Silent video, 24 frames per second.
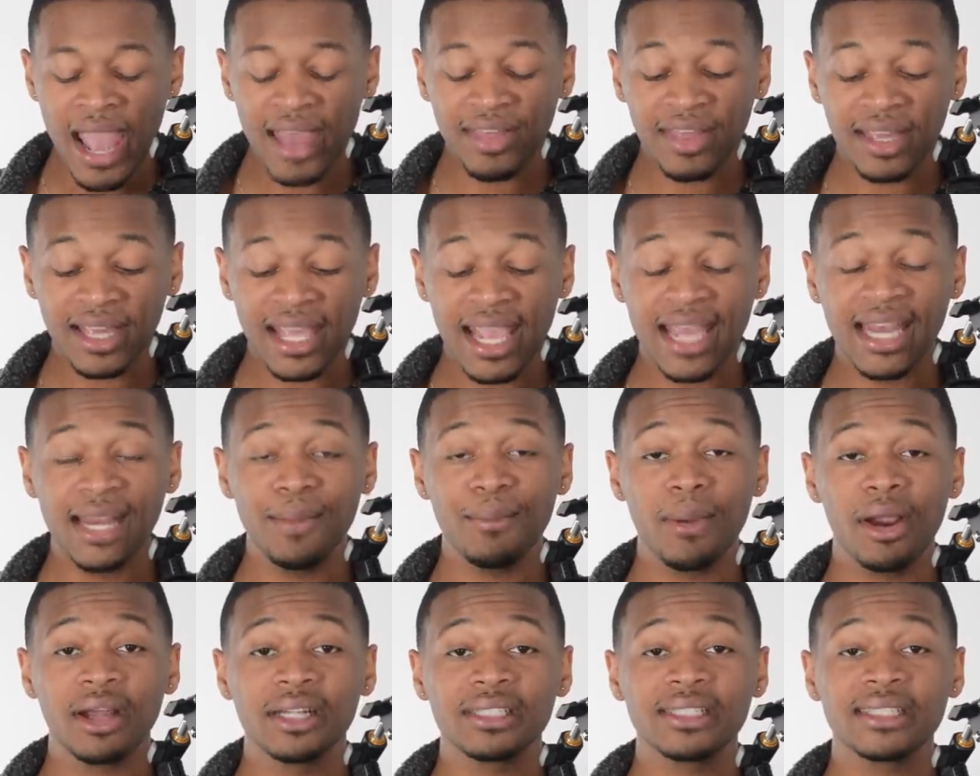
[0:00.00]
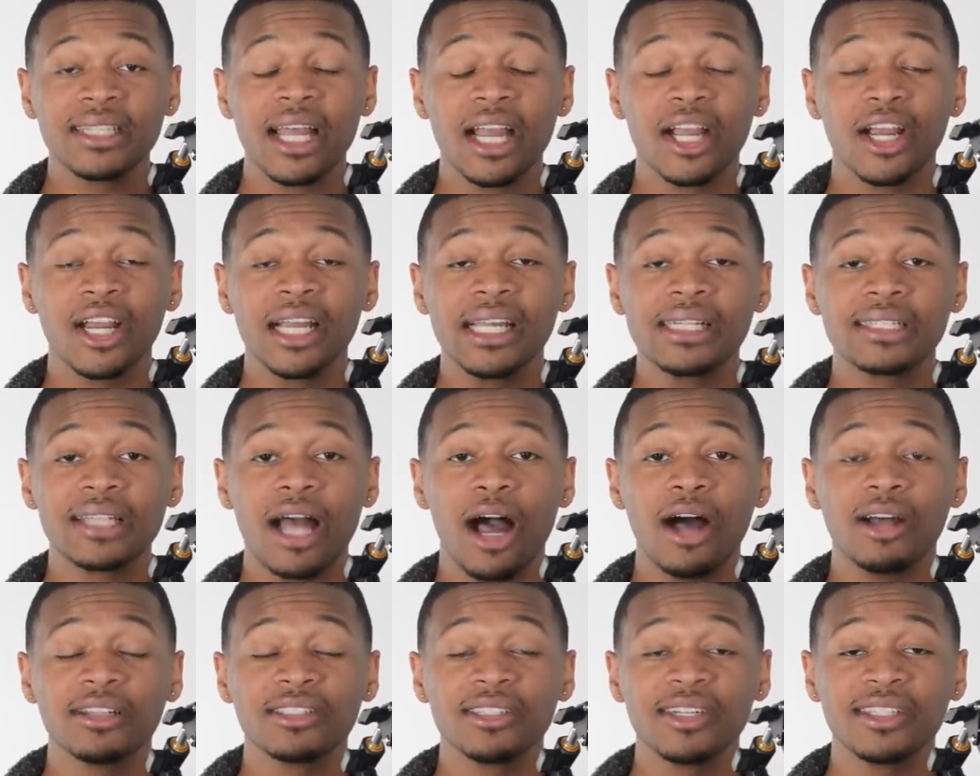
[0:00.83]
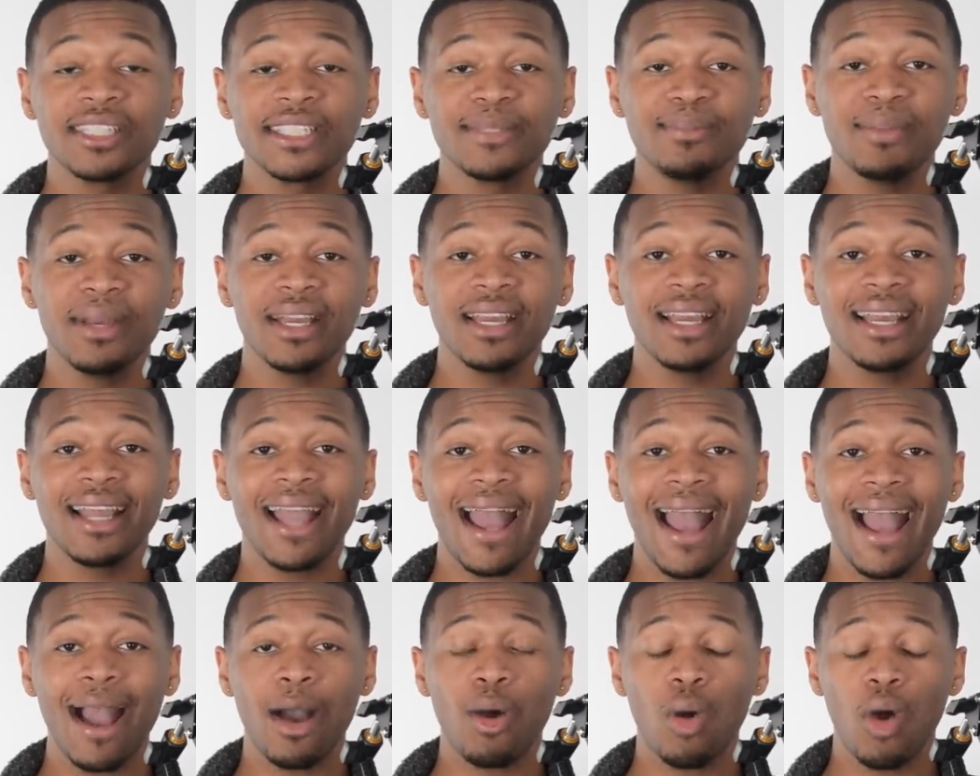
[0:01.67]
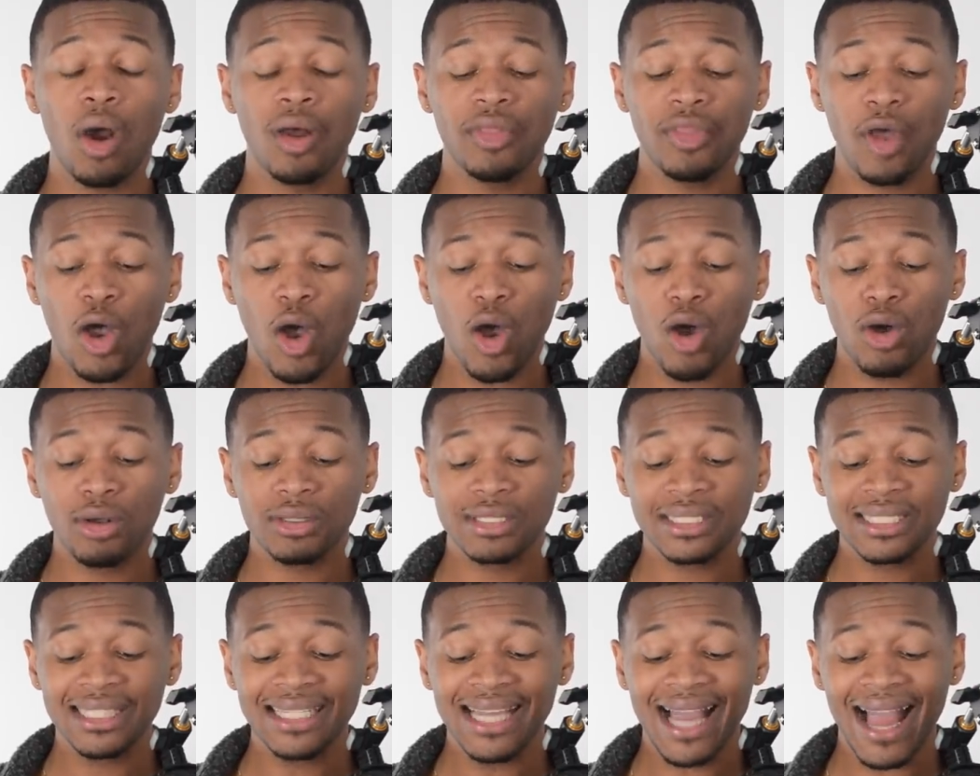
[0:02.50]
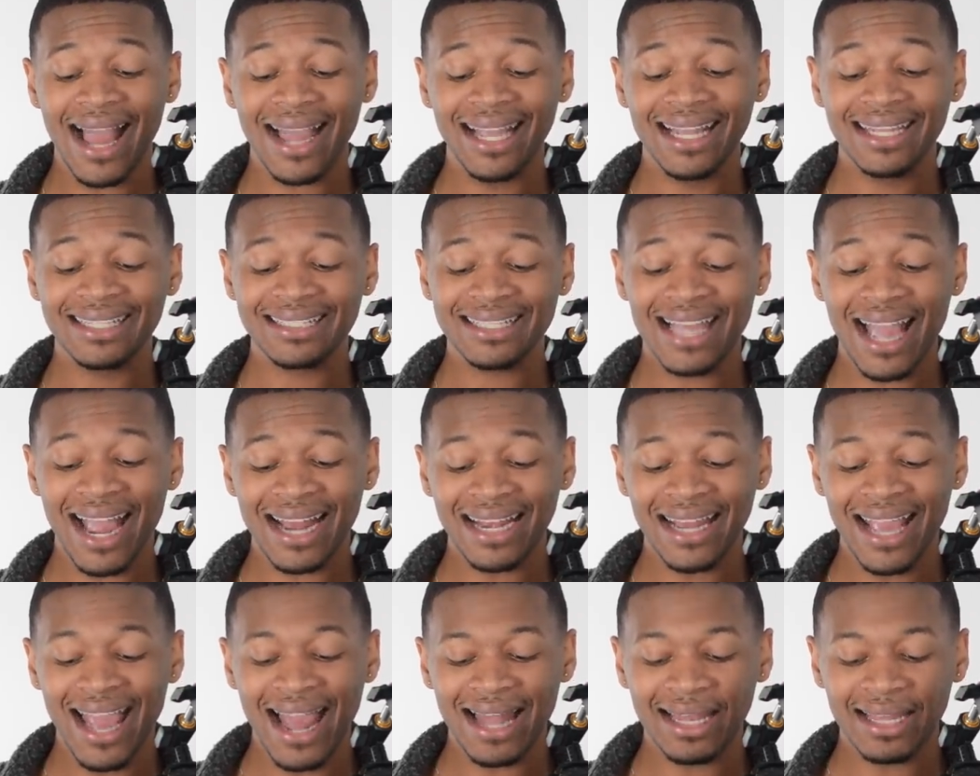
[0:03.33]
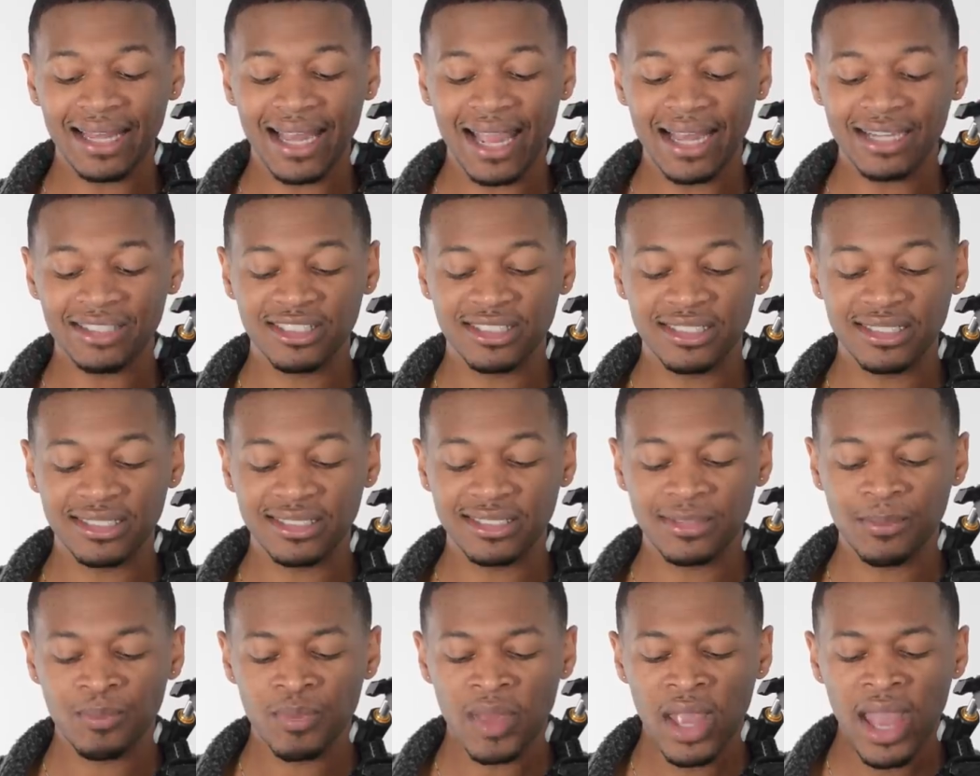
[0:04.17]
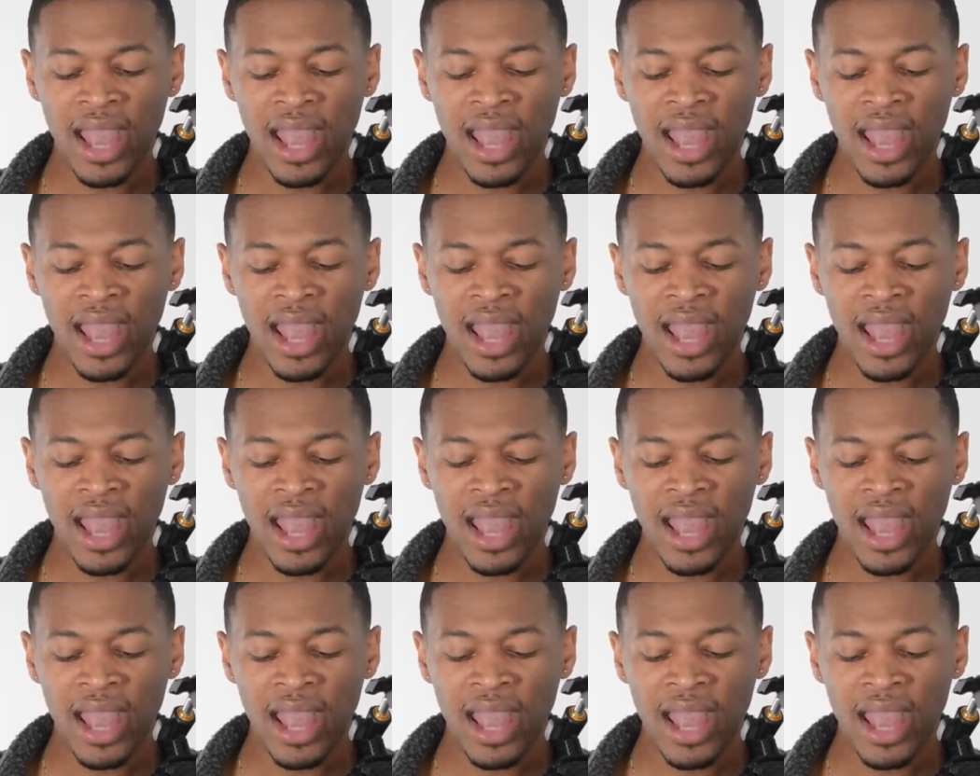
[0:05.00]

And then Kandi Burruss Tucker is also speaking out on the whole T.I. and Tiny allegations.